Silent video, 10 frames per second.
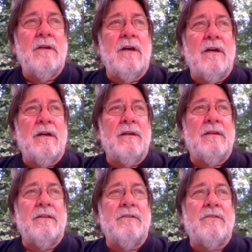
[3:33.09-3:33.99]
uh,
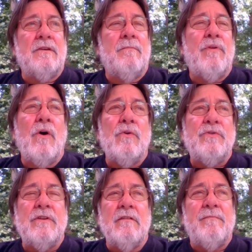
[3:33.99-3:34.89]
is
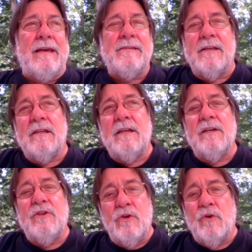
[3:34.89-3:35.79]
composed of basically
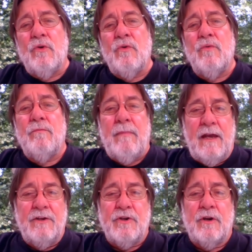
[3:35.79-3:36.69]
two
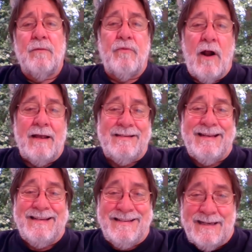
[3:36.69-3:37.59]
major
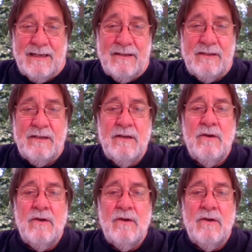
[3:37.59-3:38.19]
processes.